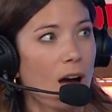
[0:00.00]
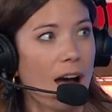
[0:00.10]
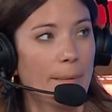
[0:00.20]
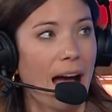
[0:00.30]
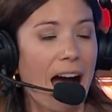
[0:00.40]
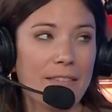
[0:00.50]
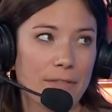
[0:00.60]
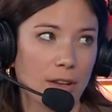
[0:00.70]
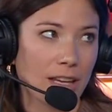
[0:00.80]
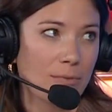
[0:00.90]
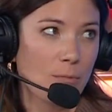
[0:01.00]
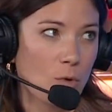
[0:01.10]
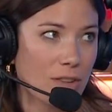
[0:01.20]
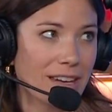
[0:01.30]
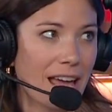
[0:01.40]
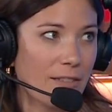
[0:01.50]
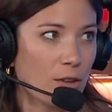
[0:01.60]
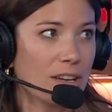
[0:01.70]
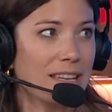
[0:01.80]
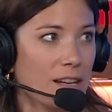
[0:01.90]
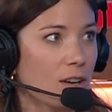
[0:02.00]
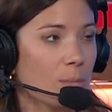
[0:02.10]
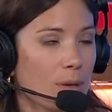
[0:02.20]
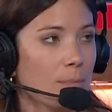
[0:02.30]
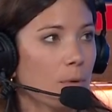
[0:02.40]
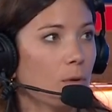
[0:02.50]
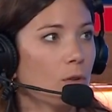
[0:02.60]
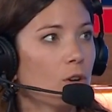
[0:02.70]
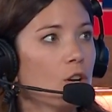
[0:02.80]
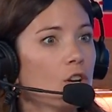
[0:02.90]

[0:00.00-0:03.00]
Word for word: I mean, I feel like more than ever hearing people